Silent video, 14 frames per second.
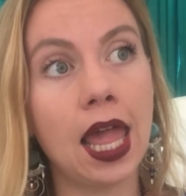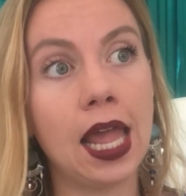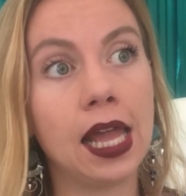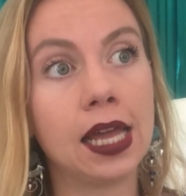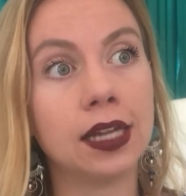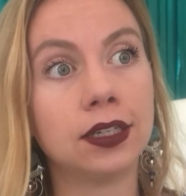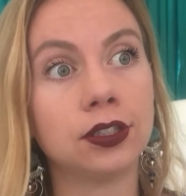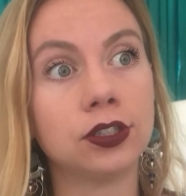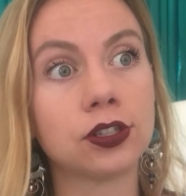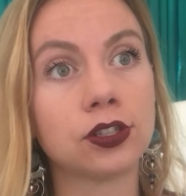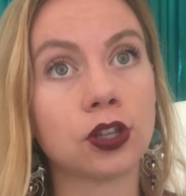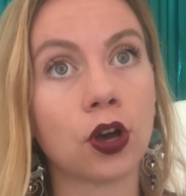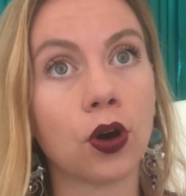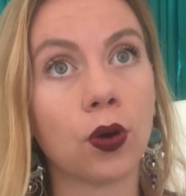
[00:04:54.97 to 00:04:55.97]
And
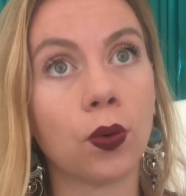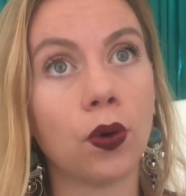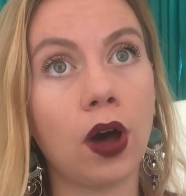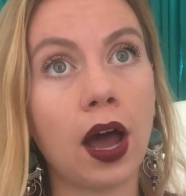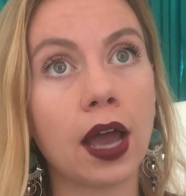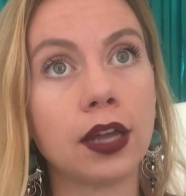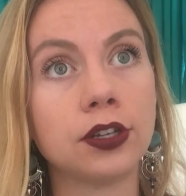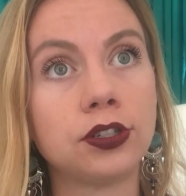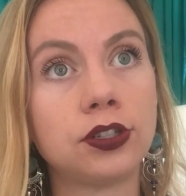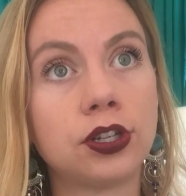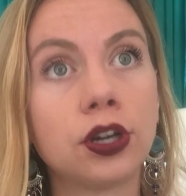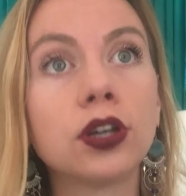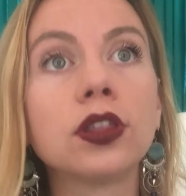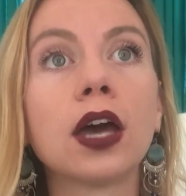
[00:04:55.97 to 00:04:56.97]
so I
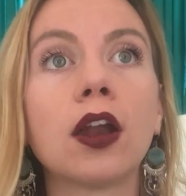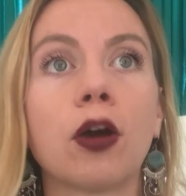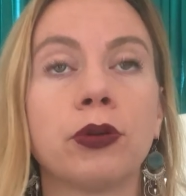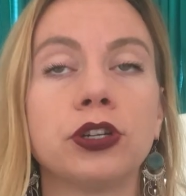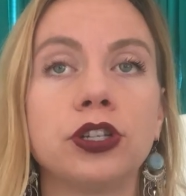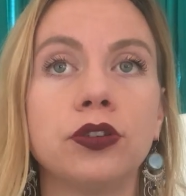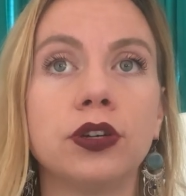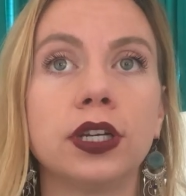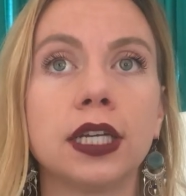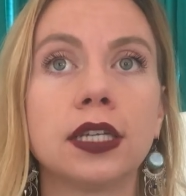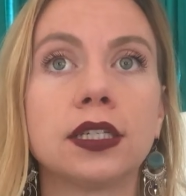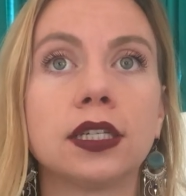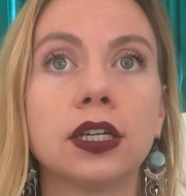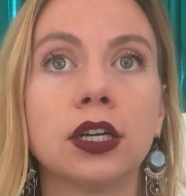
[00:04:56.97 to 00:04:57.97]
took that
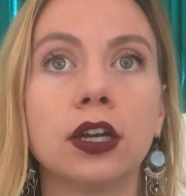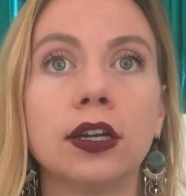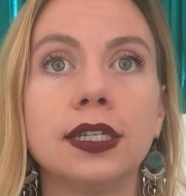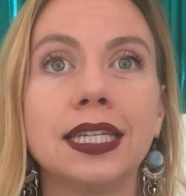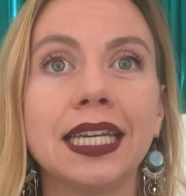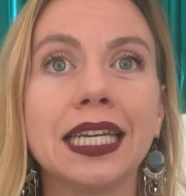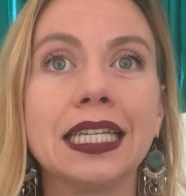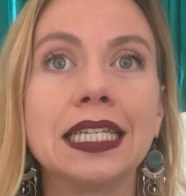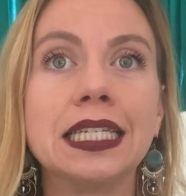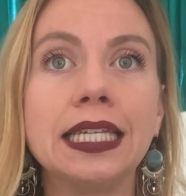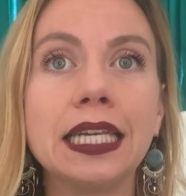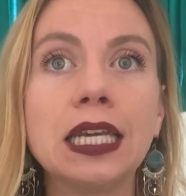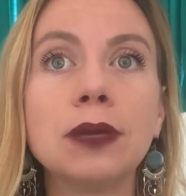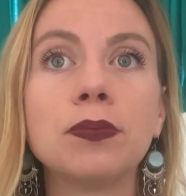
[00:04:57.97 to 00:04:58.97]
opportunity to dig
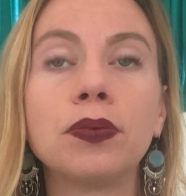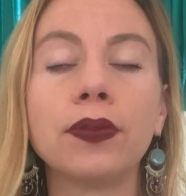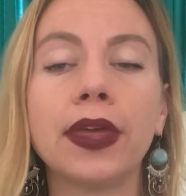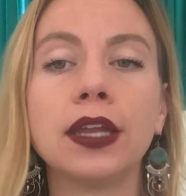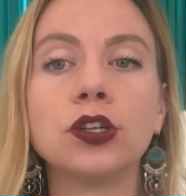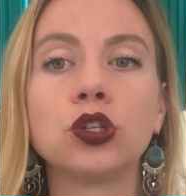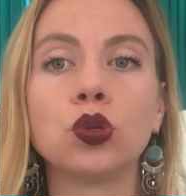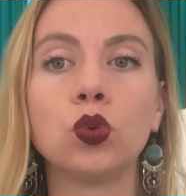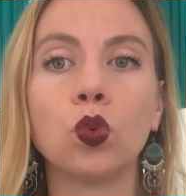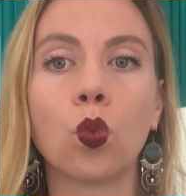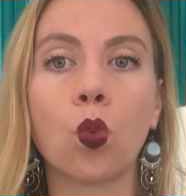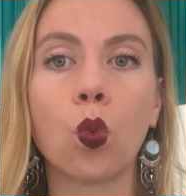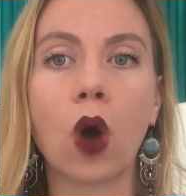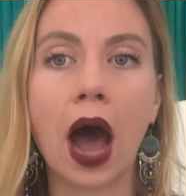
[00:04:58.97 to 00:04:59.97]
deep into
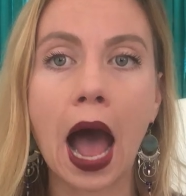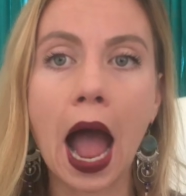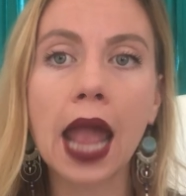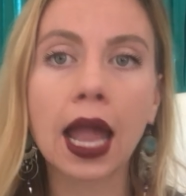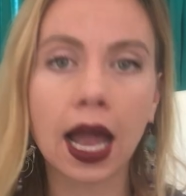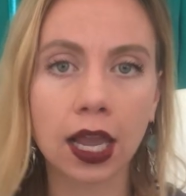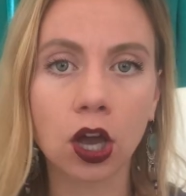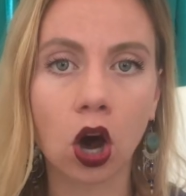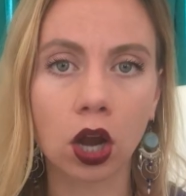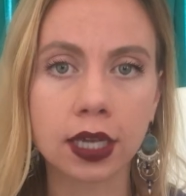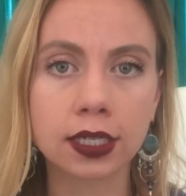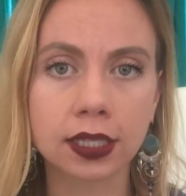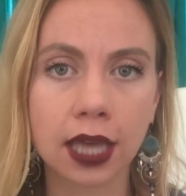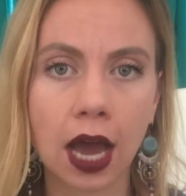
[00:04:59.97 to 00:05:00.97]
why I got
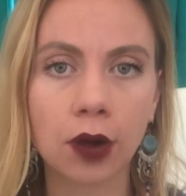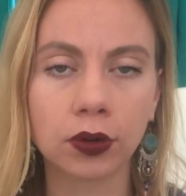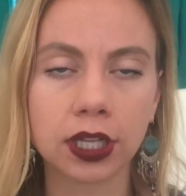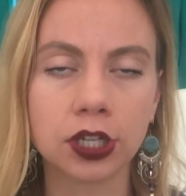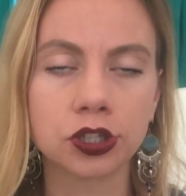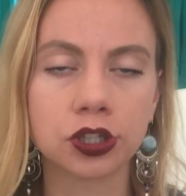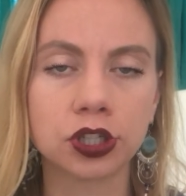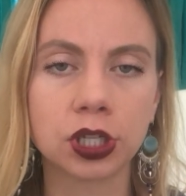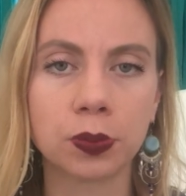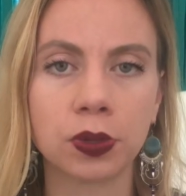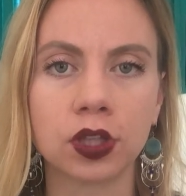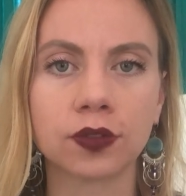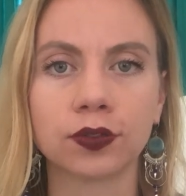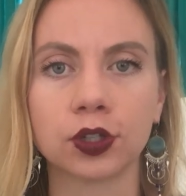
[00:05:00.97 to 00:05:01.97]
into that relationship
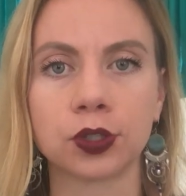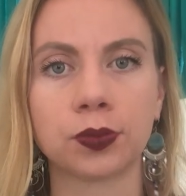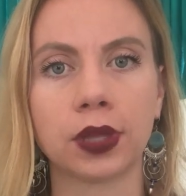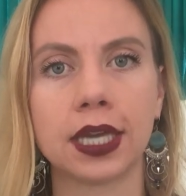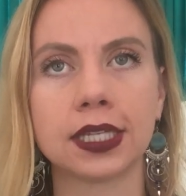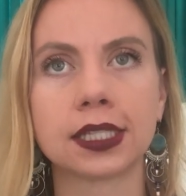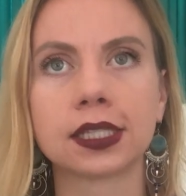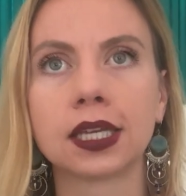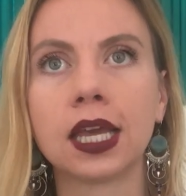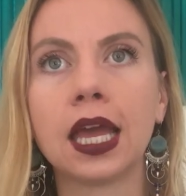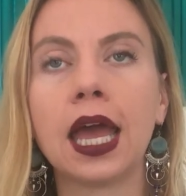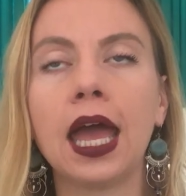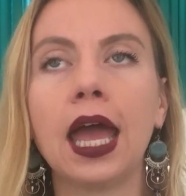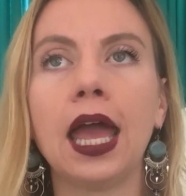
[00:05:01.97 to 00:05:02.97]
in the first place
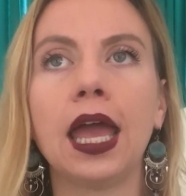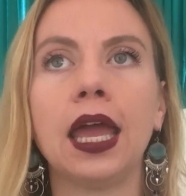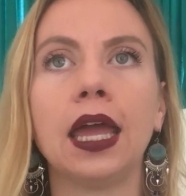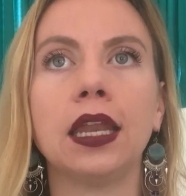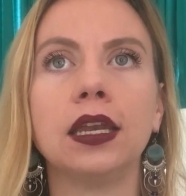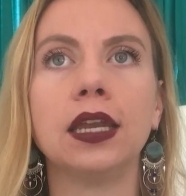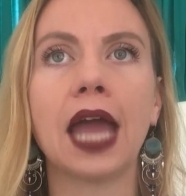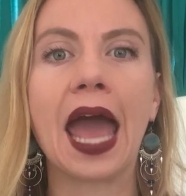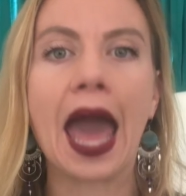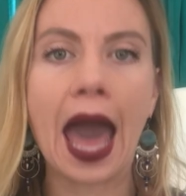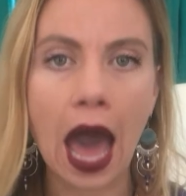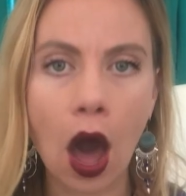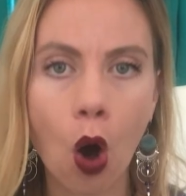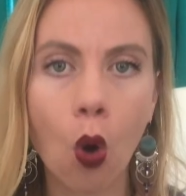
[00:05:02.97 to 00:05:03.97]
and
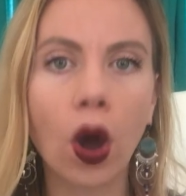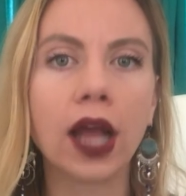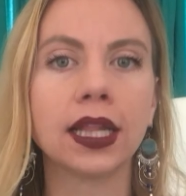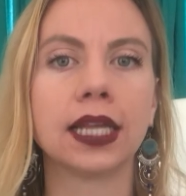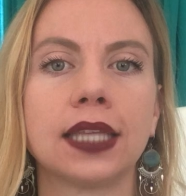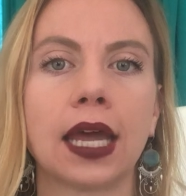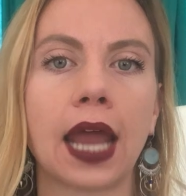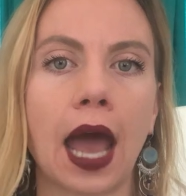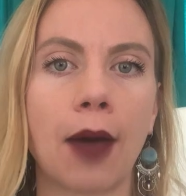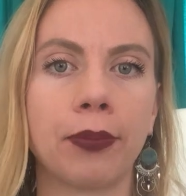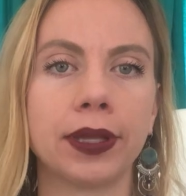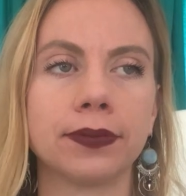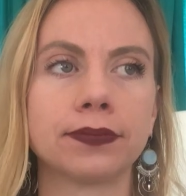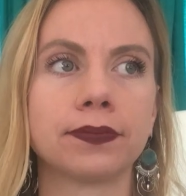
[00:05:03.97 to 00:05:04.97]
how I that
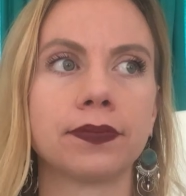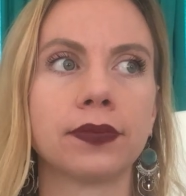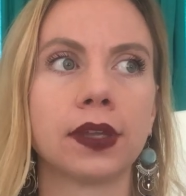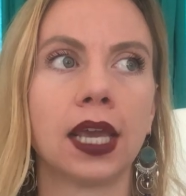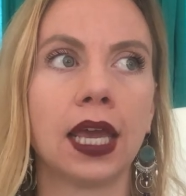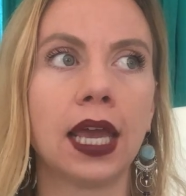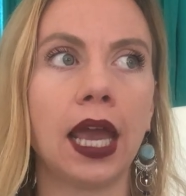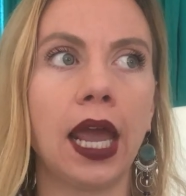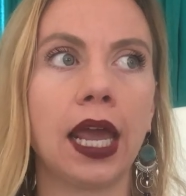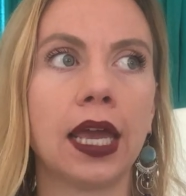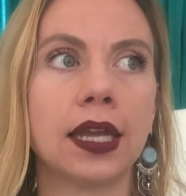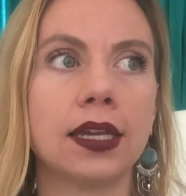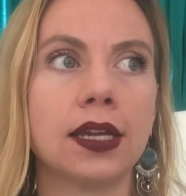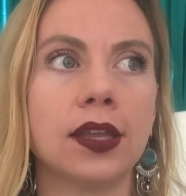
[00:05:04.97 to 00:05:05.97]
happen.
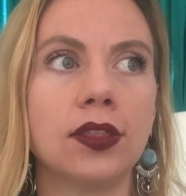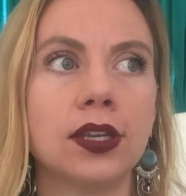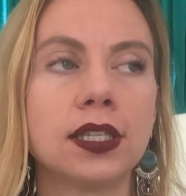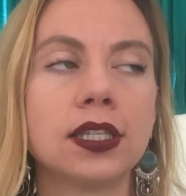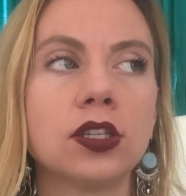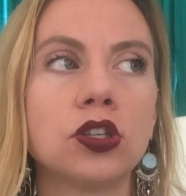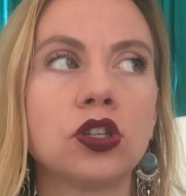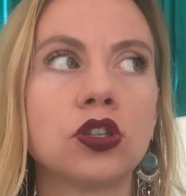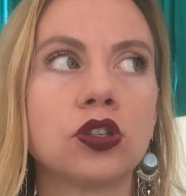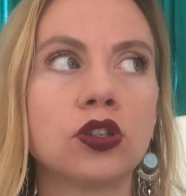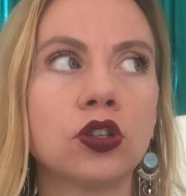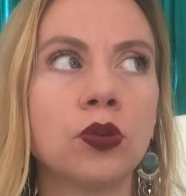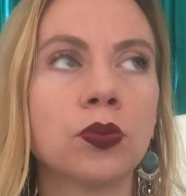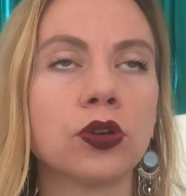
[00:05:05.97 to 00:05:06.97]
And this is
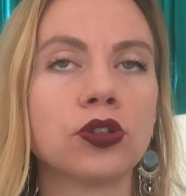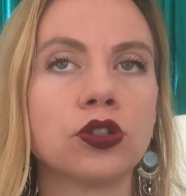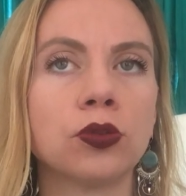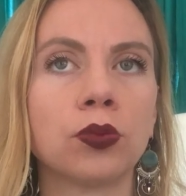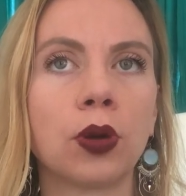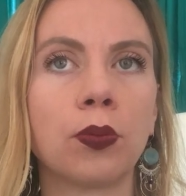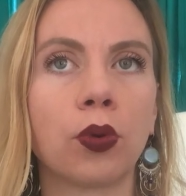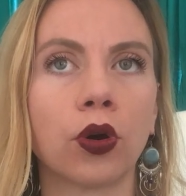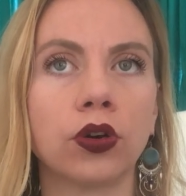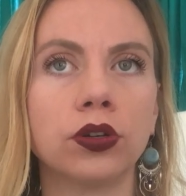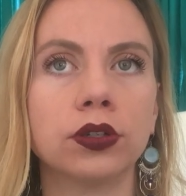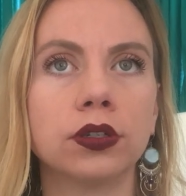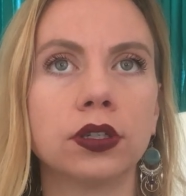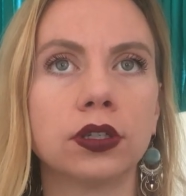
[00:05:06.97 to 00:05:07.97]
super, super
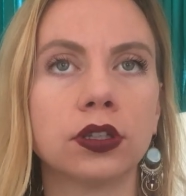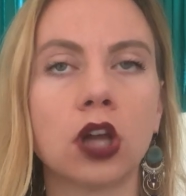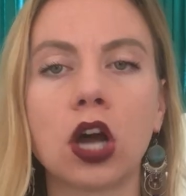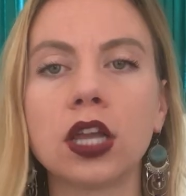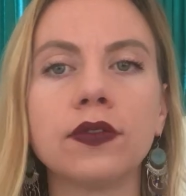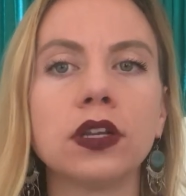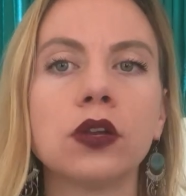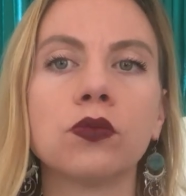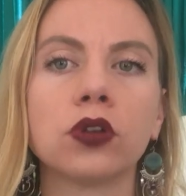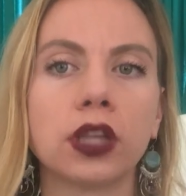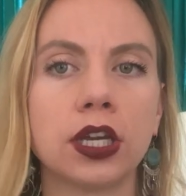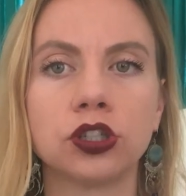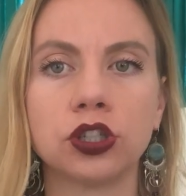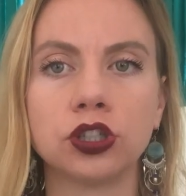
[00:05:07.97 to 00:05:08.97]
important, not even in
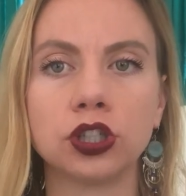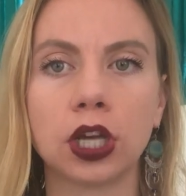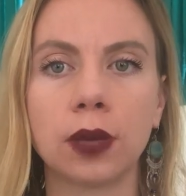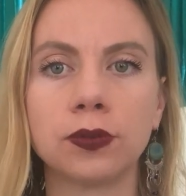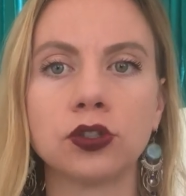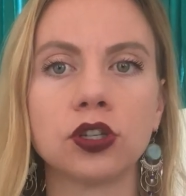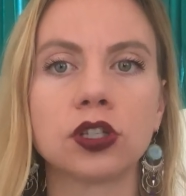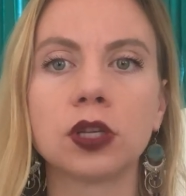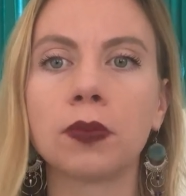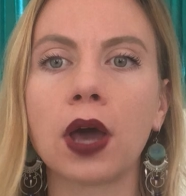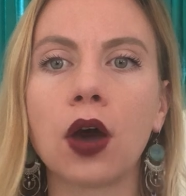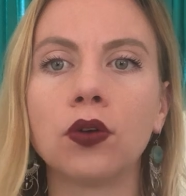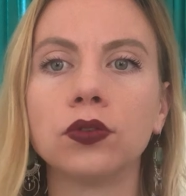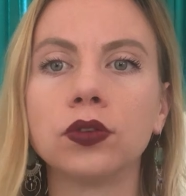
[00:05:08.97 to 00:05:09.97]
relationships, just
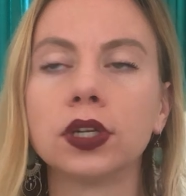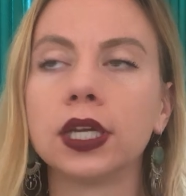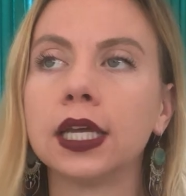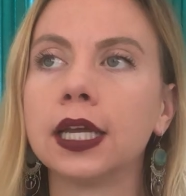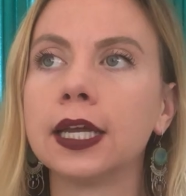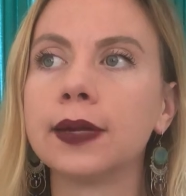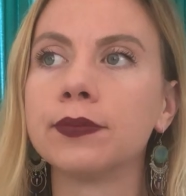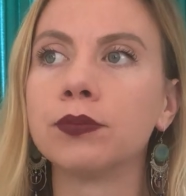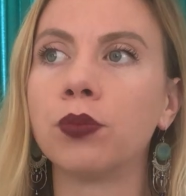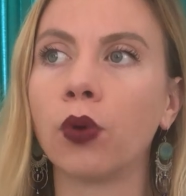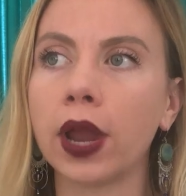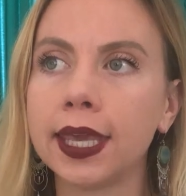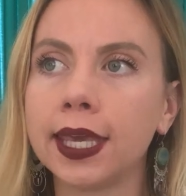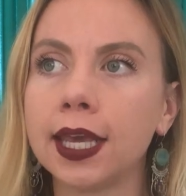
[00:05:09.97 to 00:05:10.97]
about
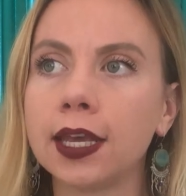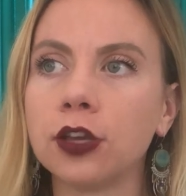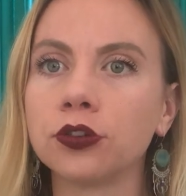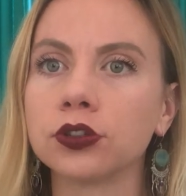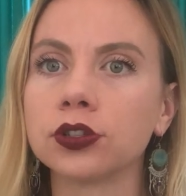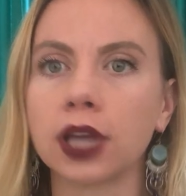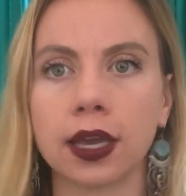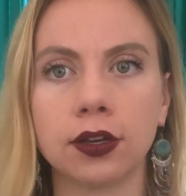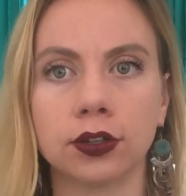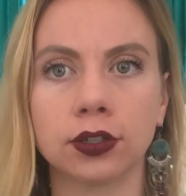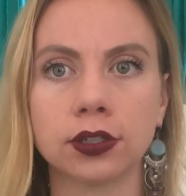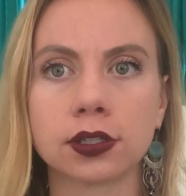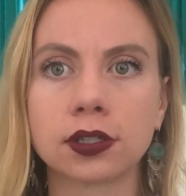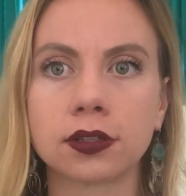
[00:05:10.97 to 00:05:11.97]
breaking your
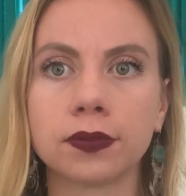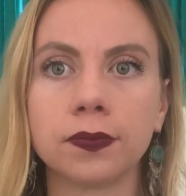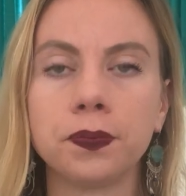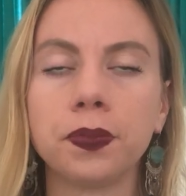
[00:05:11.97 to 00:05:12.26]
cycles.